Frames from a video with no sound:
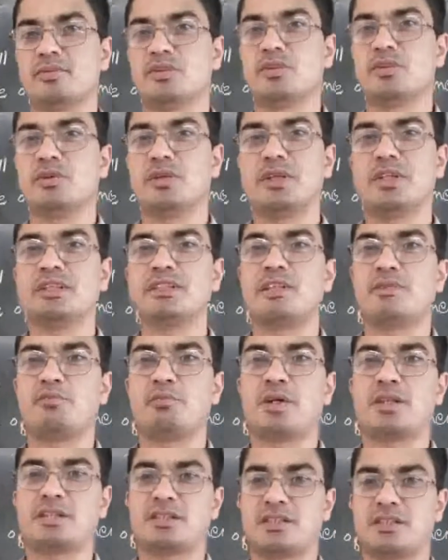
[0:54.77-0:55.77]
So it is a
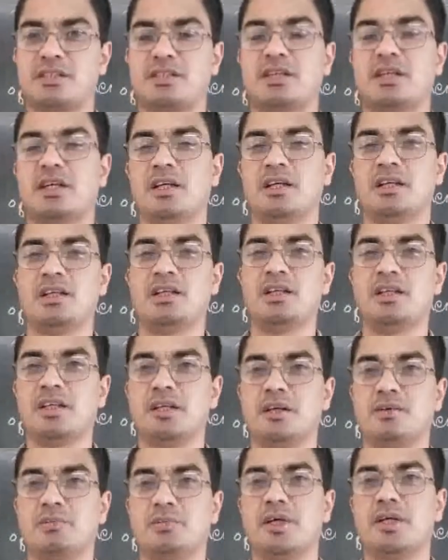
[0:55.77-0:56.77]
must.
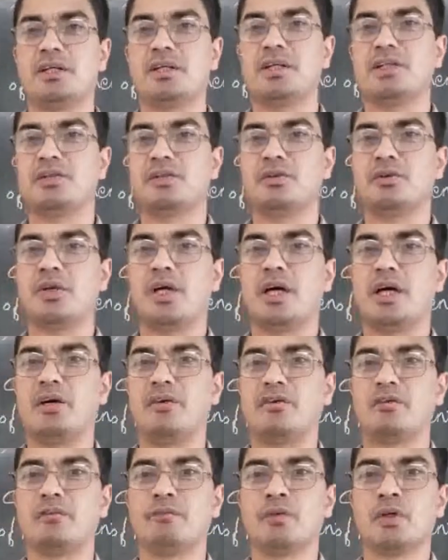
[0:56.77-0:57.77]
The party should
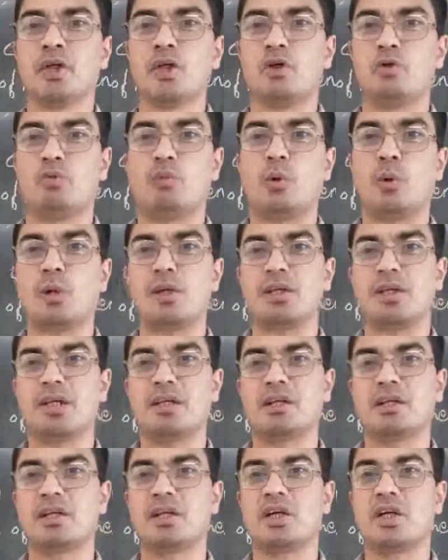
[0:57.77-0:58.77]
have more
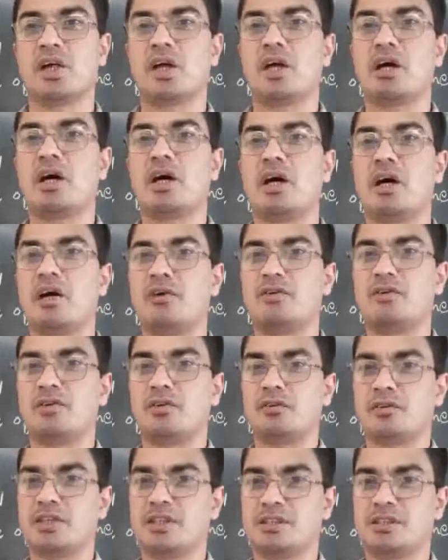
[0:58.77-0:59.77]
than half
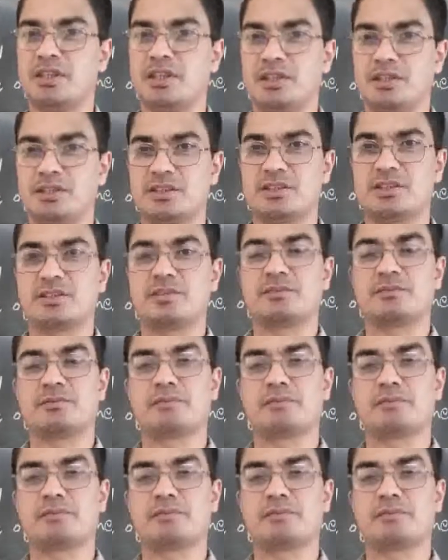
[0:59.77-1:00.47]
of the seats.